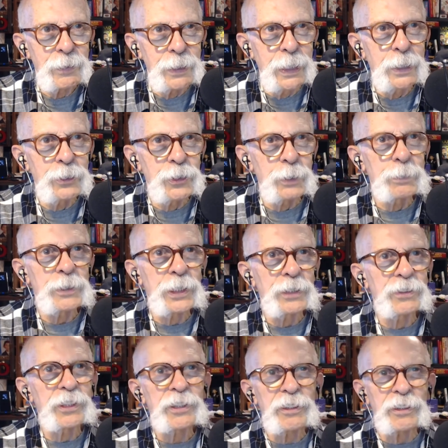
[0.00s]
Yeah, Jim
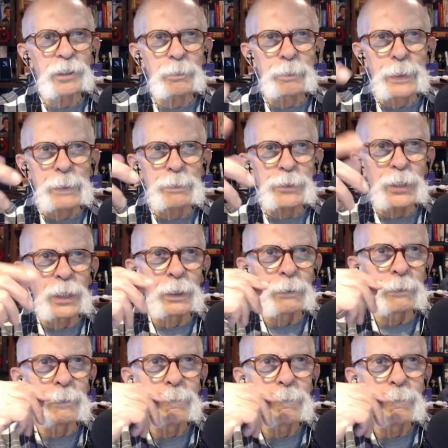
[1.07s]
says this is a peep show.